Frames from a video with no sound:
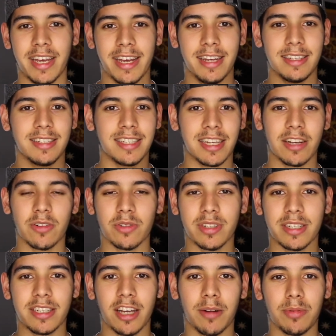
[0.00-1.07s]
hit
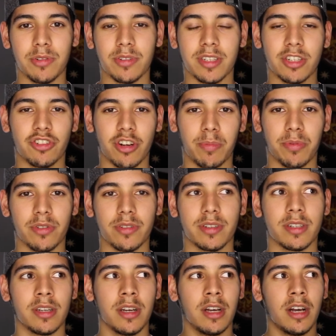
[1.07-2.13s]
singles and doubles and
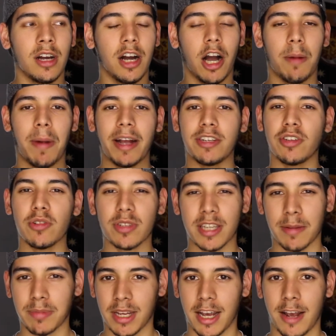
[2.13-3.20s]
triples. I do
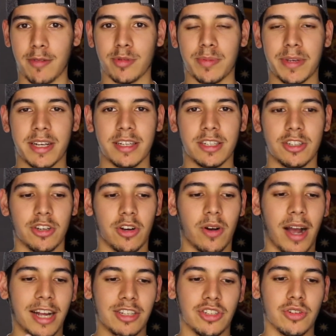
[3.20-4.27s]
sometimes, because
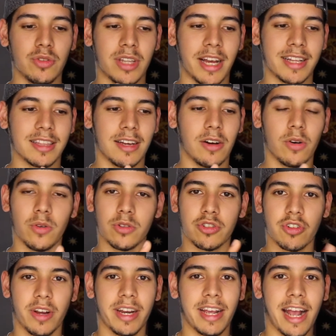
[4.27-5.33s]
I do like the whole
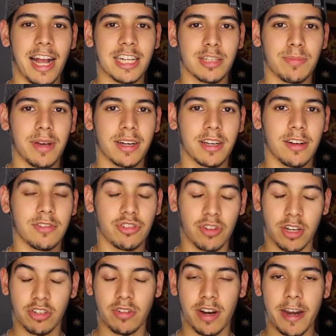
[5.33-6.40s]
training aspect of
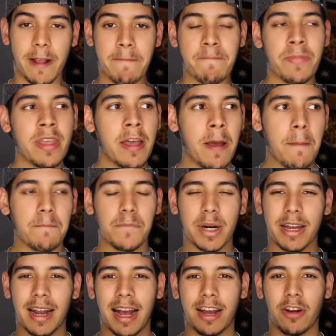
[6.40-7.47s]
strength training,
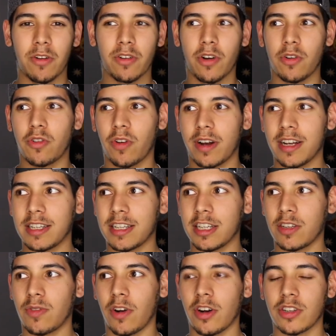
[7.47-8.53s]
but I don't go crazy
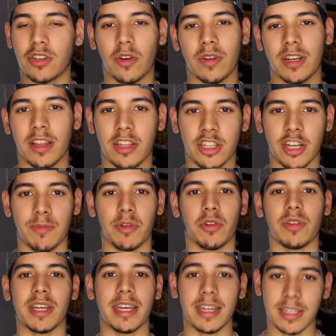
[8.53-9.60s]
as far as going to the gym and
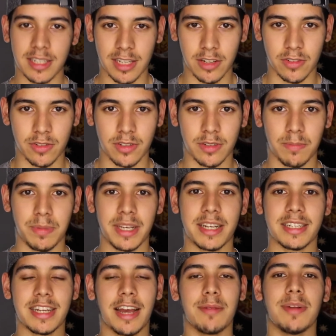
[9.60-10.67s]
only hitting singles,
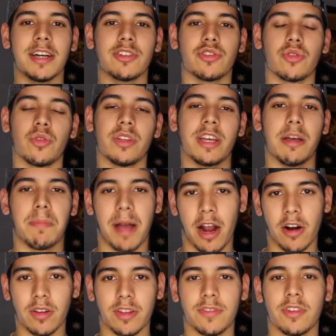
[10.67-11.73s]
because I am not solely a
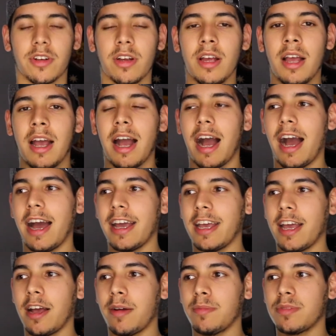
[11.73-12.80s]
powerlifter. I
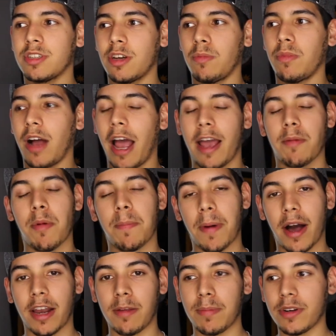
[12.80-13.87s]
am a
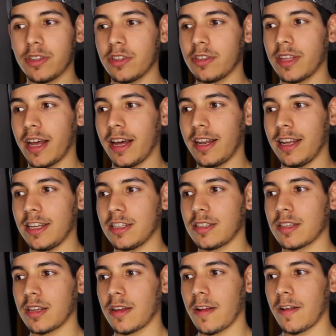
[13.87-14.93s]
bodybuilder that
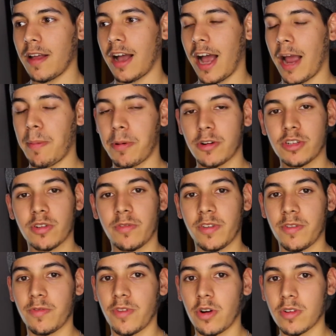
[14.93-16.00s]
is
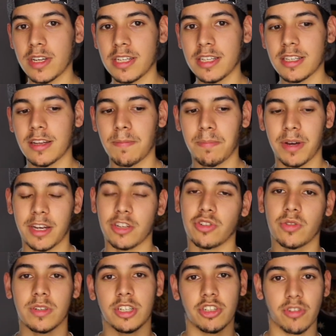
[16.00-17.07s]
hypertrophy focused but
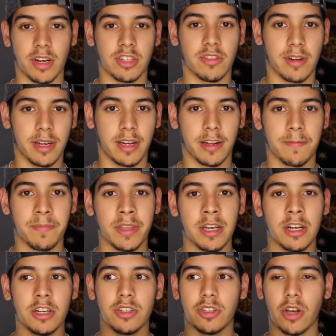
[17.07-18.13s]
enjoys strength training.
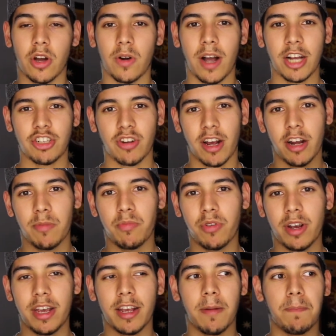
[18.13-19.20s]
So I try to
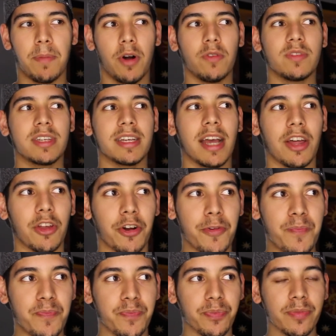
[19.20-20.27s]
bring both
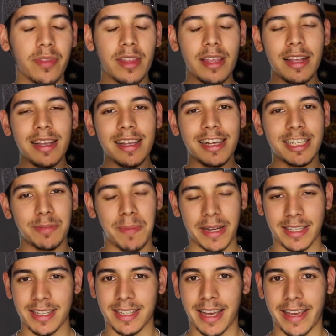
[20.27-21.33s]
together as
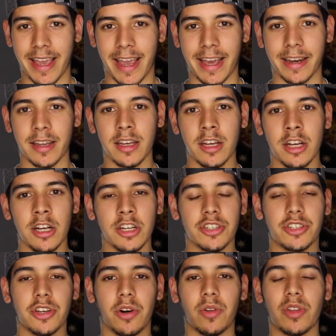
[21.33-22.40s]
best as I can.
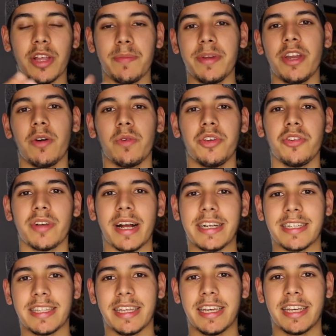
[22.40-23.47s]
So let me know what you
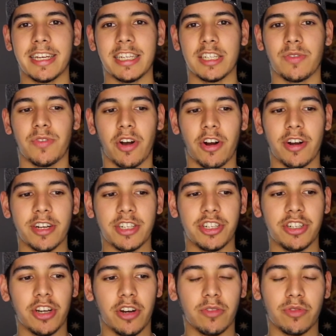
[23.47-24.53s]
guys think as far as,
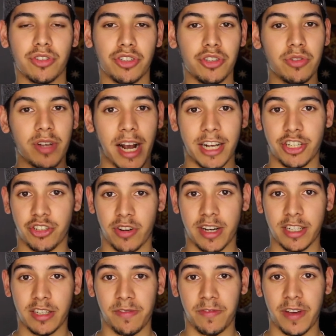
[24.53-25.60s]
do you guys
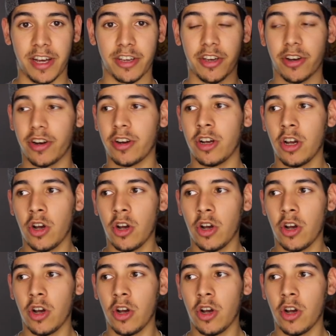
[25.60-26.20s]
train to failure,